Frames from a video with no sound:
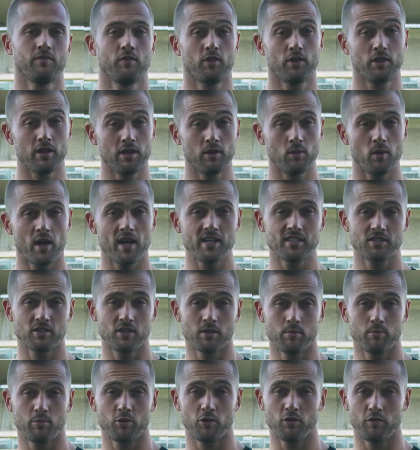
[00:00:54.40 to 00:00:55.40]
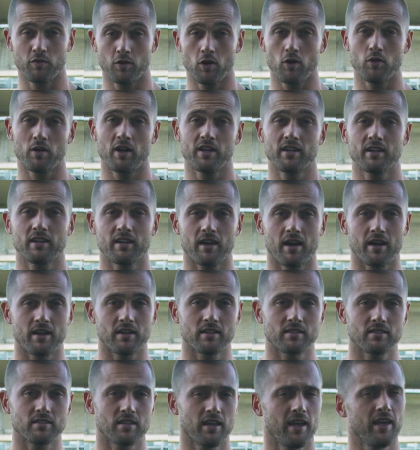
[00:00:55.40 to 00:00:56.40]
For 3 ways to improve your running
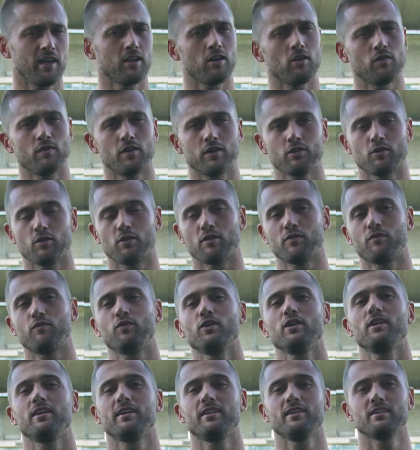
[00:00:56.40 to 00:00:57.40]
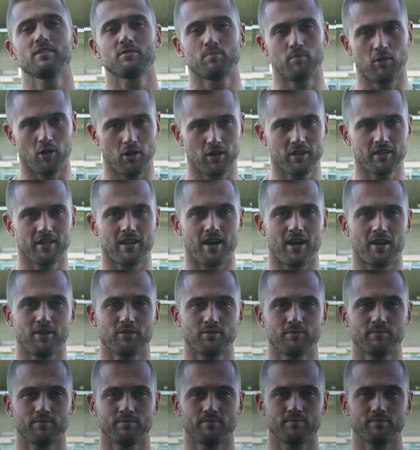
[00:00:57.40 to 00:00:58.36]
cadence, head over to the Freeletics blog now.